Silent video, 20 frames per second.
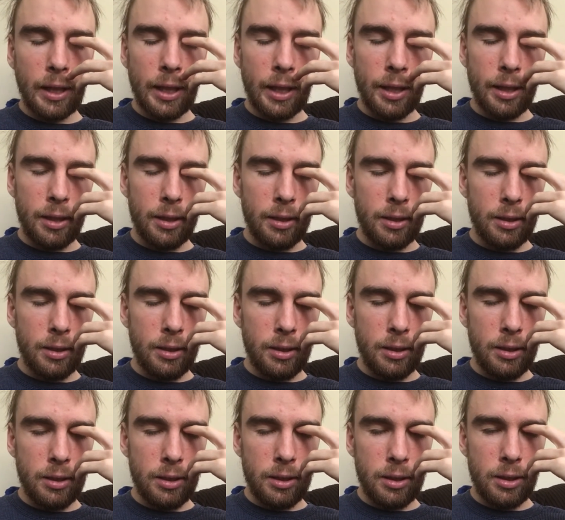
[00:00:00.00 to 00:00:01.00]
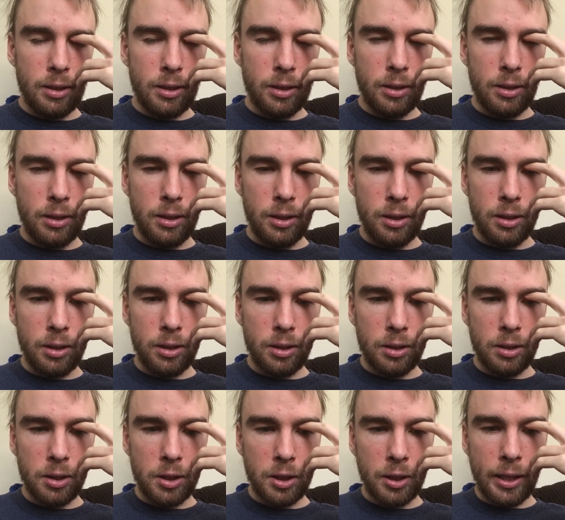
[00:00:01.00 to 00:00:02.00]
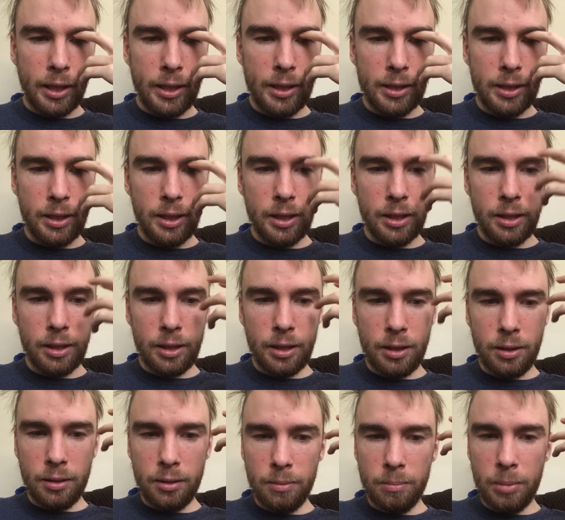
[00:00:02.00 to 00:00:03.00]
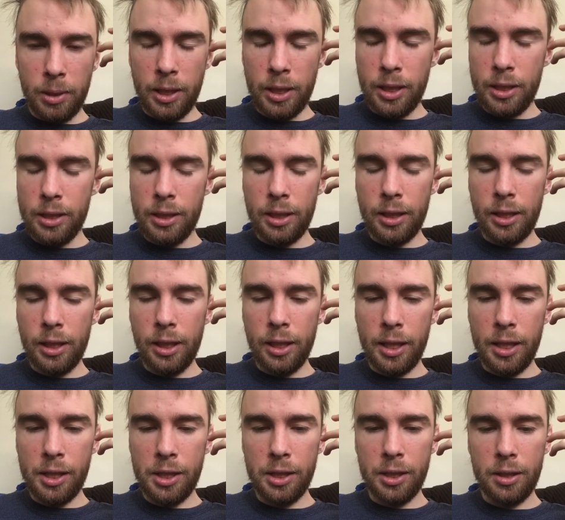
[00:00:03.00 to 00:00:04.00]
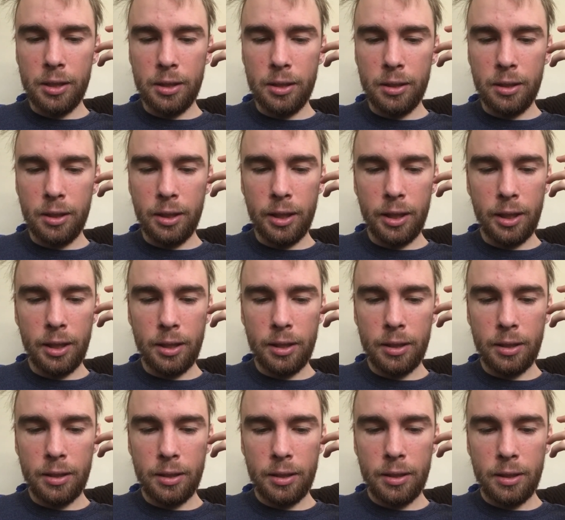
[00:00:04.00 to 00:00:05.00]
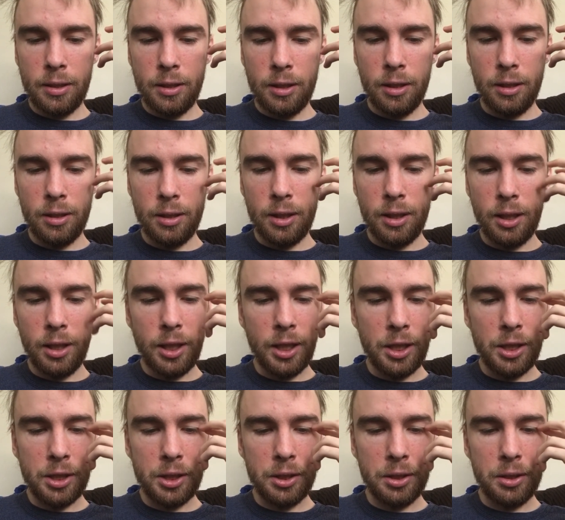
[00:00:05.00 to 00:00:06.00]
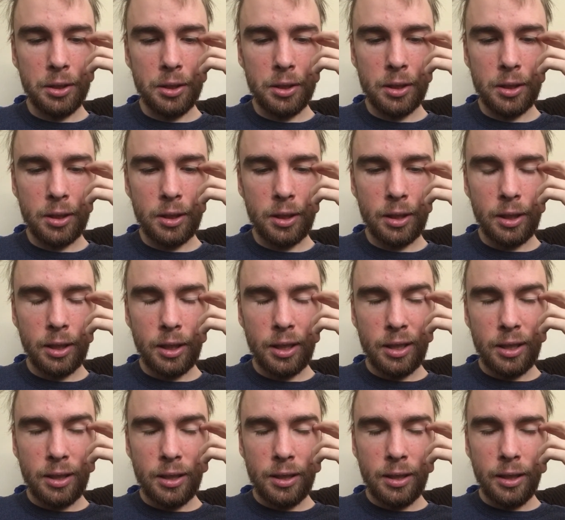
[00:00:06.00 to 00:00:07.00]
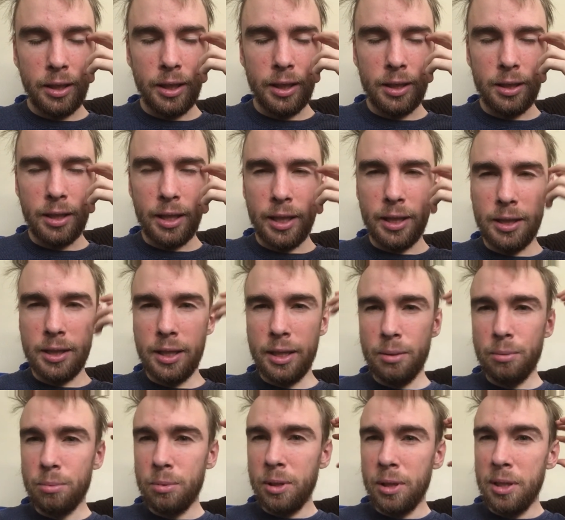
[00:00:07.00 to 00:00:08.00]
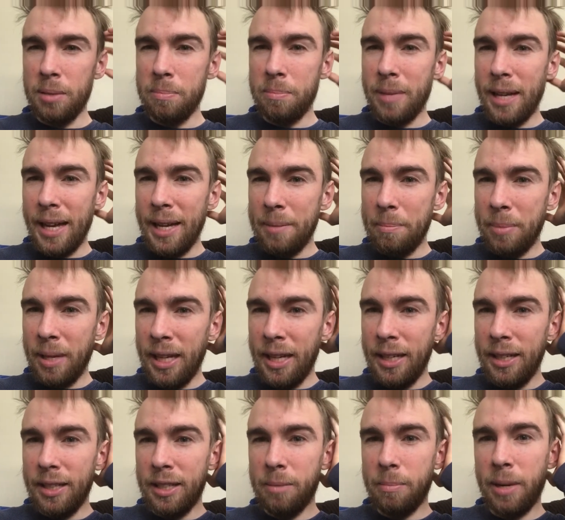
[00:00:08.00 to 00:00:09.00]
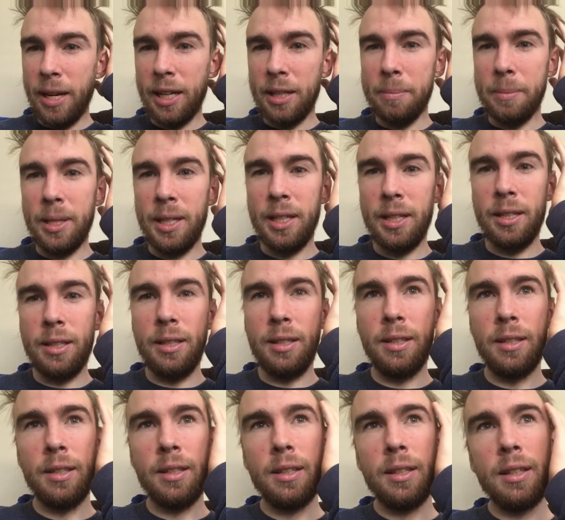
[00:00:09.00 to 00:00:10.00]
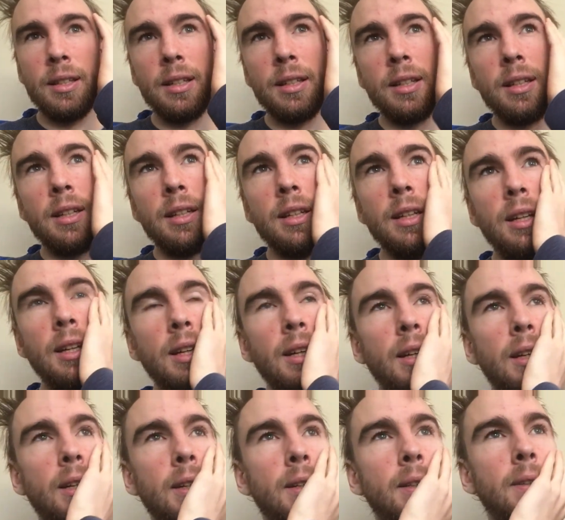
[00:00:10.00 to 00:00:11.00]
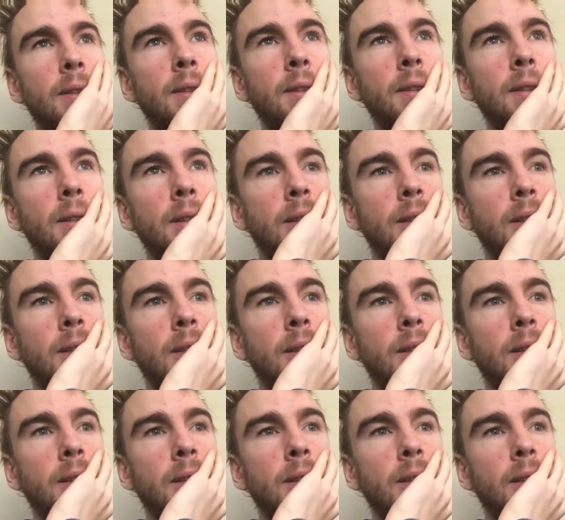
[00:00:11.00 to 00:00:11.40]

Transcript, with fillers: and it's just crazy and it, uh, because of the concussion like or the concussions like i just get really bad pain in the back of my head and